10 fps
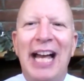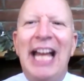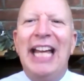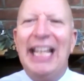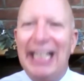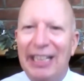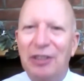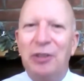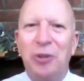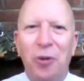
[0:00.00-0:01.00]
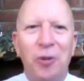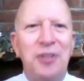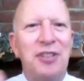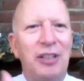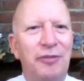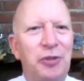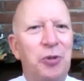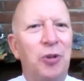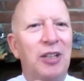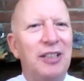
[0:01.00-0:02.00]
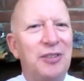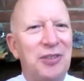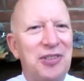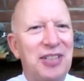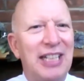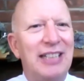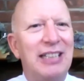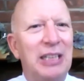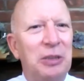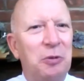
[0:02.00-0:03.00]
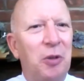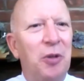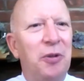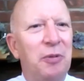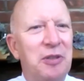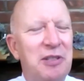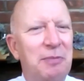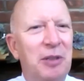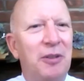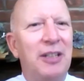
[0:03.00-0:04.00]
in the course of your understanding and growth with Spirit,